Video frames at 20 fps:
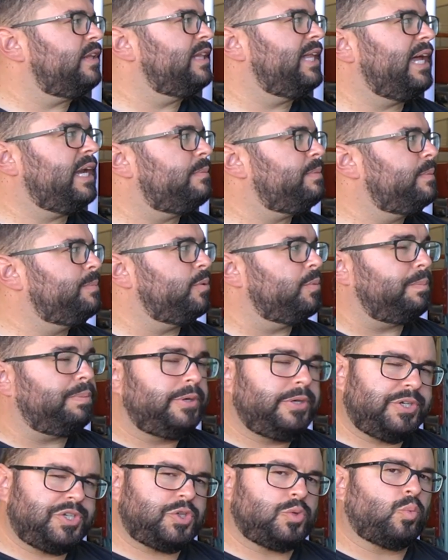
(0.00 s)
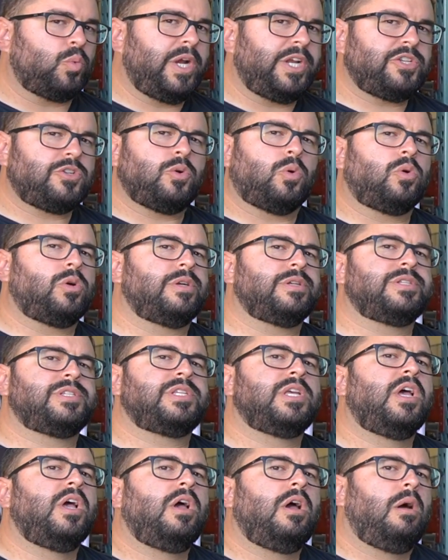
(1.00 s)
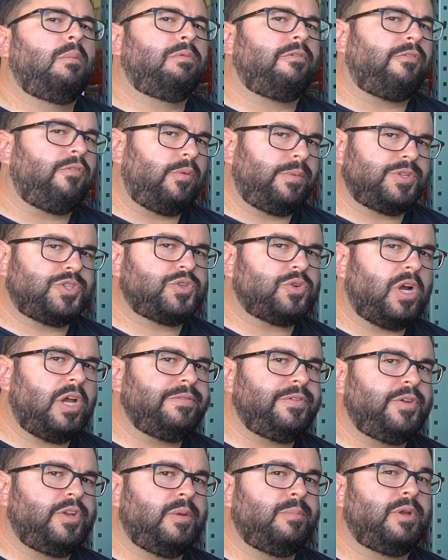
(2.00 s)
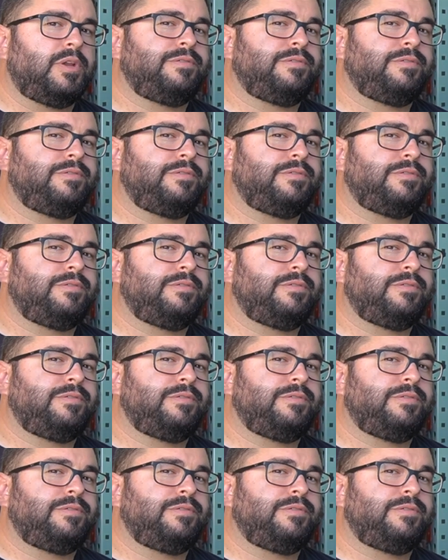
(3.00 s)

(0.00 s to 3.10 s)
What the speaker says: A lot of people push right towards a performance drive unit,